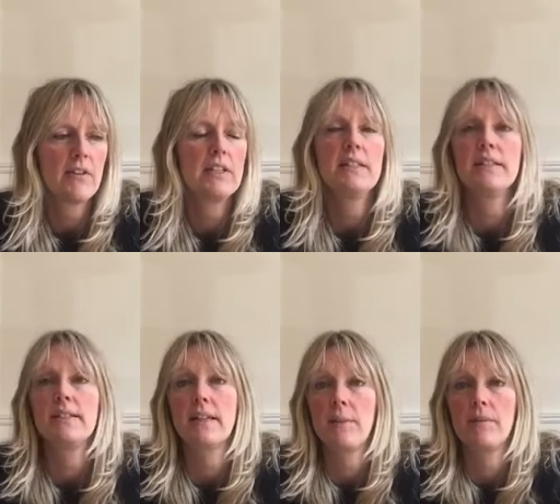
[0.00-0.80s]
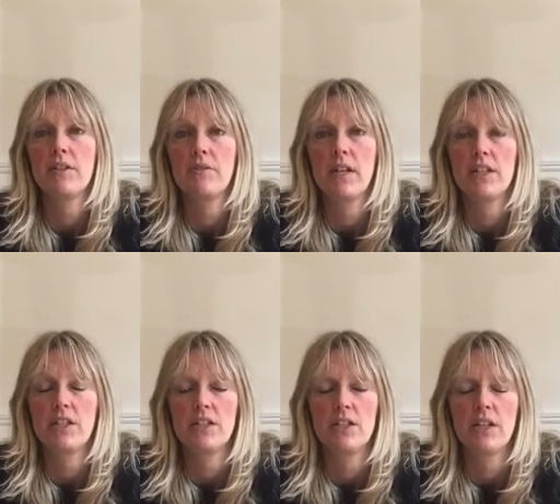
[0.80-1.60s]
in an established
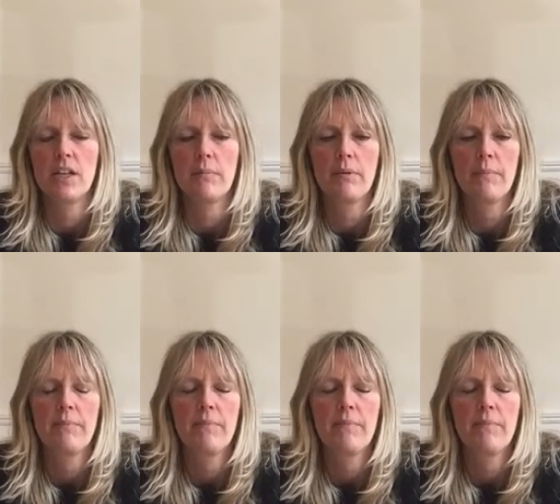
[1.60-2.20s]
relationship